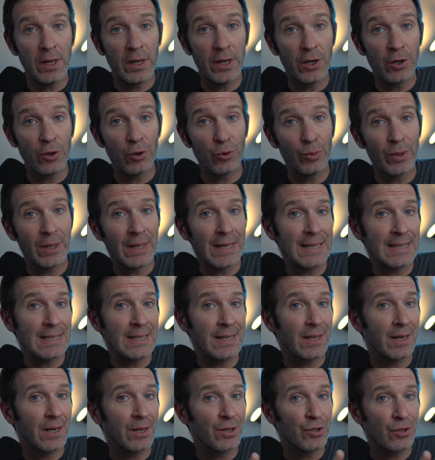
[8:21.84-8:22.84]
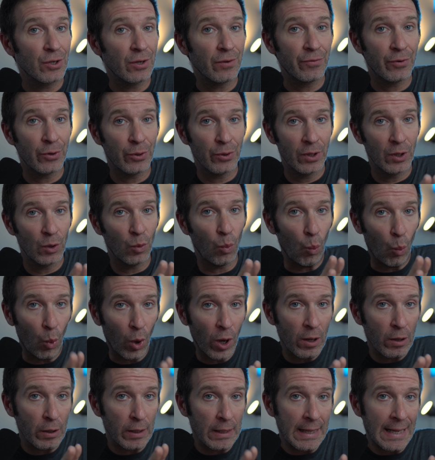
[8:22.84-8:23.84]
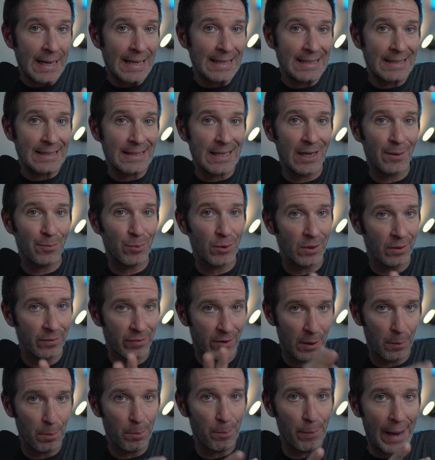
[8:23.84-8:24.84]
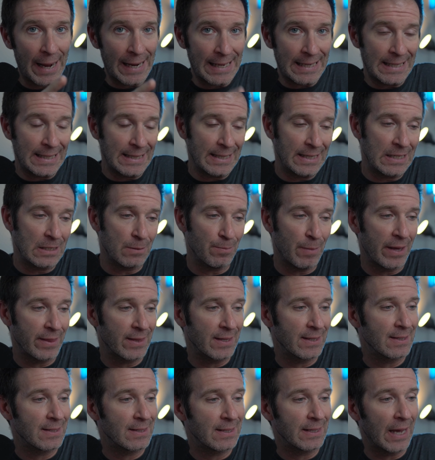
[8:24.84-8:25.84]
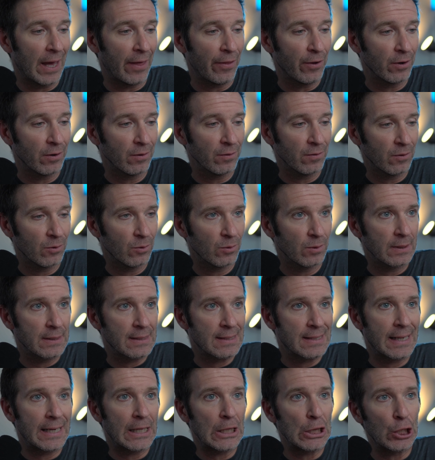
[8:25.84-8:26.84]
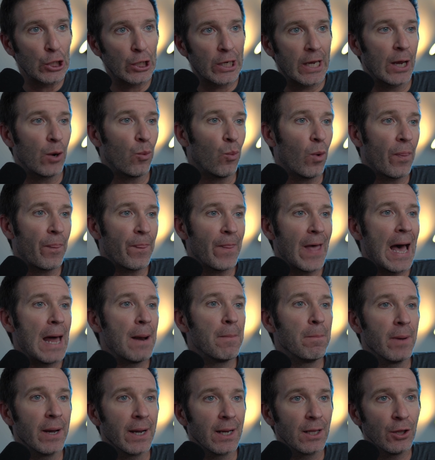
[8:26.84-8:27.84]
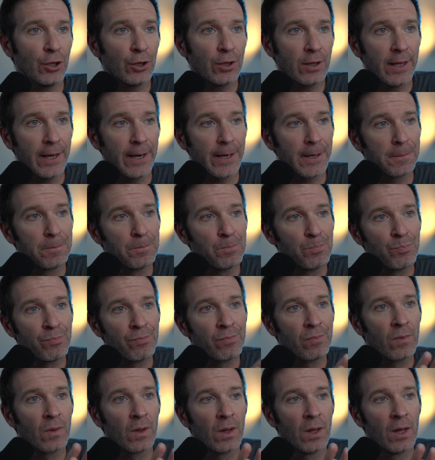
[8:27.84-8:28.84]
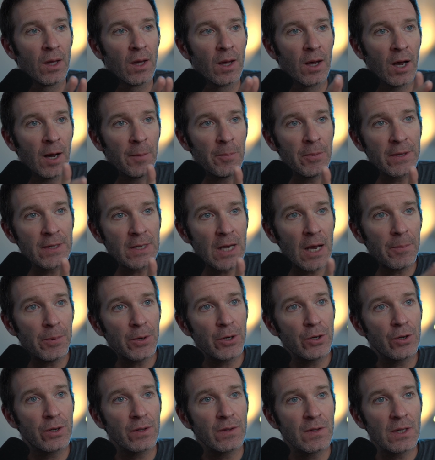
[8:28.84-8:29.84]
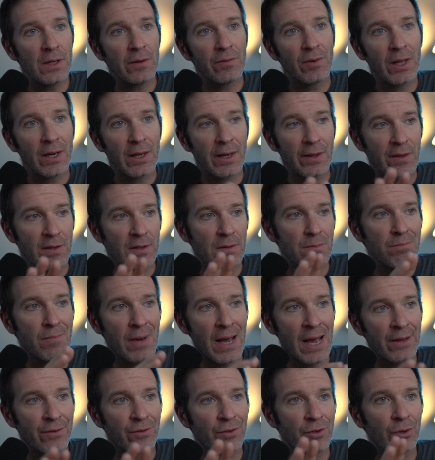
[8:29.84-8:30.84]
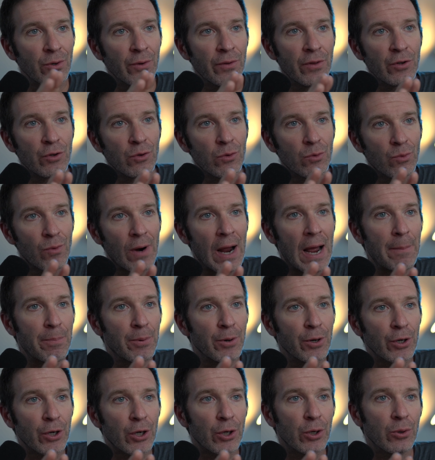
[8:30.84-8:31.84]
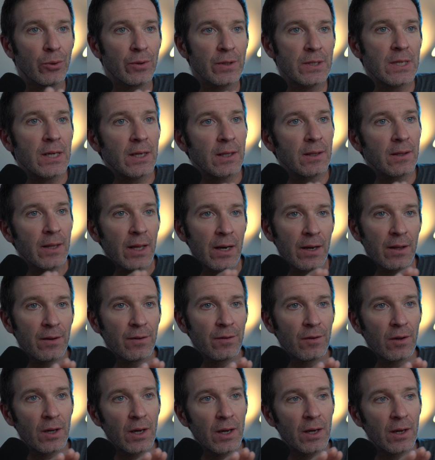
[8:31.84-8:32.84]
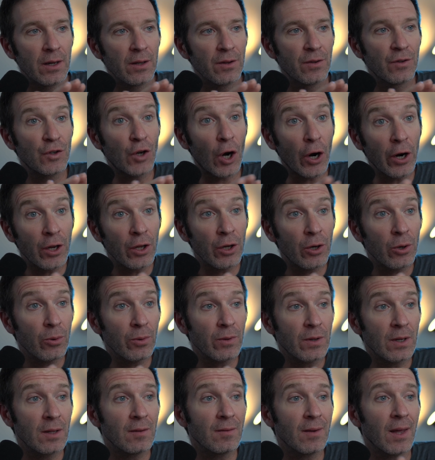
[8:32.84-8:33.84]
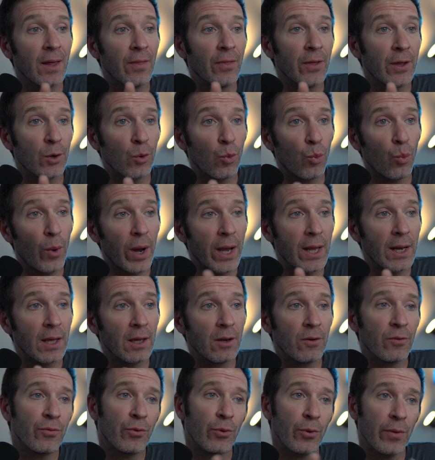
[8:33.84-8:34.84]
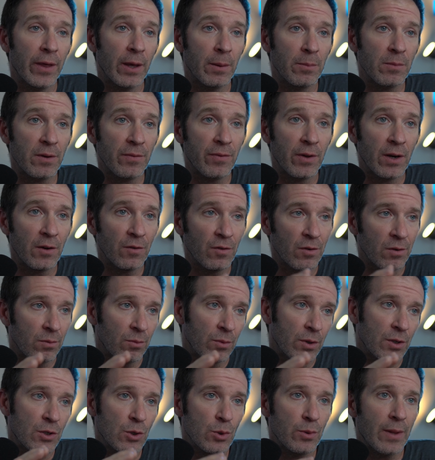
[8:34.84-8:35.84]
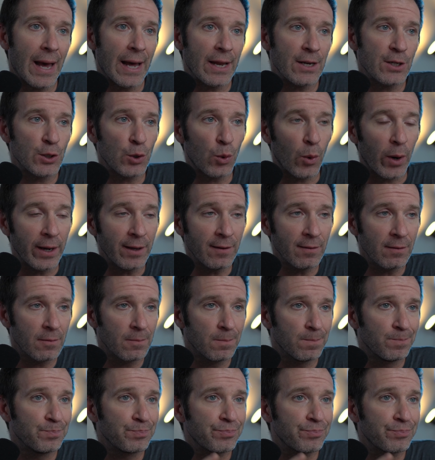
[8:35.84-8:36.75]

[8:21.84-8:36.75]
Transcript: here, realizing that I should have thrown in one last example of combining these methods together. So let's take a look at what that might look like. Up at the top here, you can see I've kind of got this master or this wrapper coroutine that is uh, starting coroutines and then waiting for them to finish. And we do that twice.